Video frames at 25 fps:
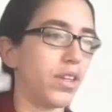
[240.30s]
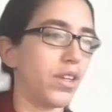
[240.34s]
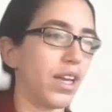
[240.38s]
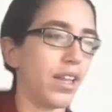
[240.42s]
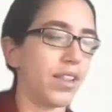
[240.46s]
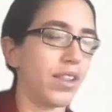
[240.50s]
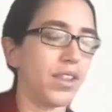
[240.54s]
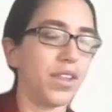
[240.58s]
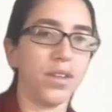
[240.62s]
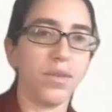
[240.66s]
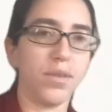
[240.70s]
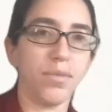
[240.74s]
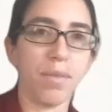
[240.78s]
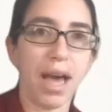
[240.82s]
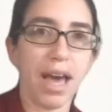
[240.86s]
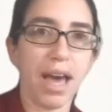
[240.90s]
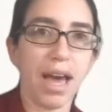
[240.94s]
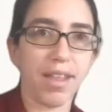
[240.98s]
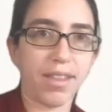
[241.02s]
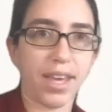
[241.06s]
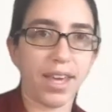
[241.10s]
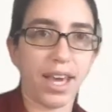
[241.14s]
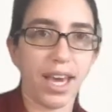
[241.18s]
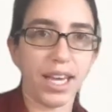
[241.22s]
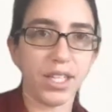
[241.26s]
in the math
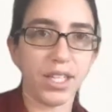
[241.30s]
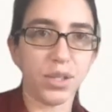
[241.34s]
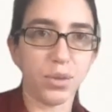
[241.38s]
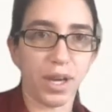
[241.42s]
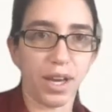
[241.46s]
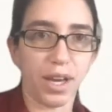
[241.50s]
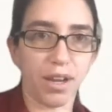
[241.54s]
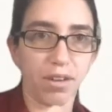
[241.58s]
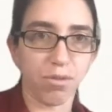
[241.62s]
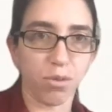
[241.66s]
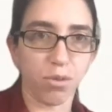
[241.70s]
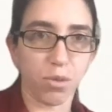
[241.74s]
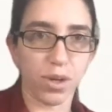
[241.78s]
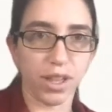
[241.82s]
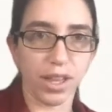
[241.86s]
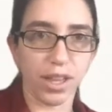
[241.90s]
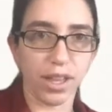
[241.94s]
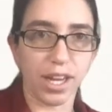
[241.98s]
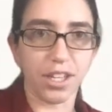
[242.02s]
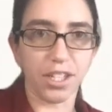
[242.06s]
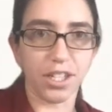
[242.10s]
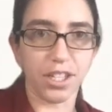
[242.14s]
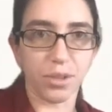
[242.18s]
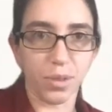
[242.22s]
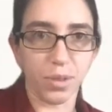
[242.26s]
case, we had four
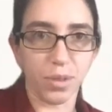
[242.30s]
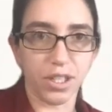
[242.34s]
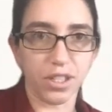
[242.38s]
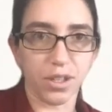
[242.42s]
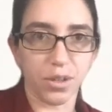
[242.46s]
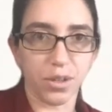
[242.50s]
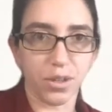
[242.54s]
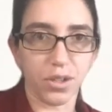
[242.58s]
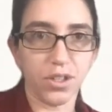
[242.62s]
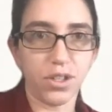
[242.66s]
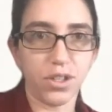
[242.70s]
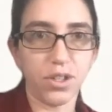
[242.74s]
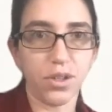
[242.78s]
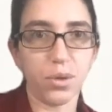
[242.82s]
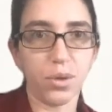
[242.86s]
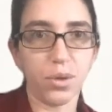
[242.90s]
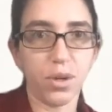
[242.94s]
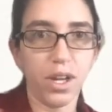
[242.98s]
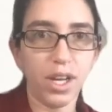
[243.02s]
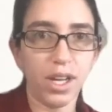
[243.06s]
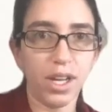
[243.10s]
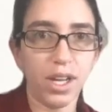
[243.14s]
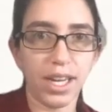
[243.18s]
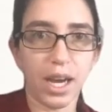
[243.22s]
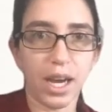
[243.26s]
letters and we chose two.
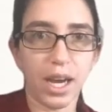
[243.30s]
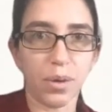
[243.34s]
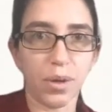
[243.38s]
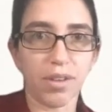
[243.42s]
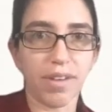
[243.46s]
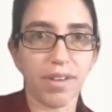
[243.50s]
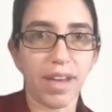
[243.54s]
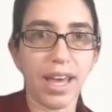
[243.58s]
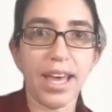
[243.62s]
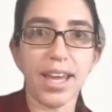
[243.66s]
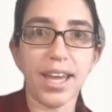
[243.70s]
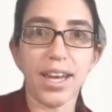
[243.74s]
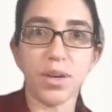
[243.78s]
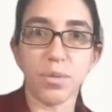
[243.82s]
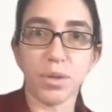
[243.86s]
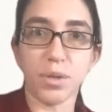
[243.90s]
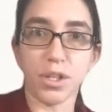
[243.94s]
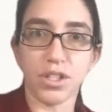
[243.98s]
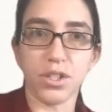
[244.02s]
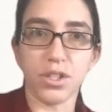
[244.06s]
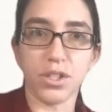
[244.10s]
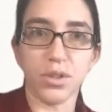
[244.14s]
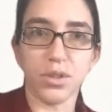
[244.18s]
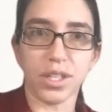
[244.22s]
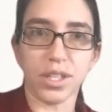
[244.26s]
Now we have n, we're
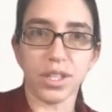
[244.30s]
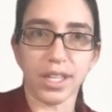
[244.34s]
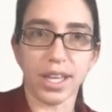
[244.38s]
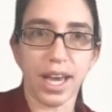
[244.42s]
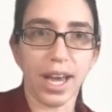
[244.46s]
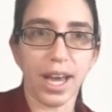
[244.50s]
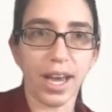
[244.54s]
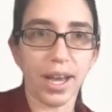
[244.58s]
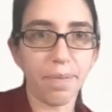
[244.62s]
choosing k.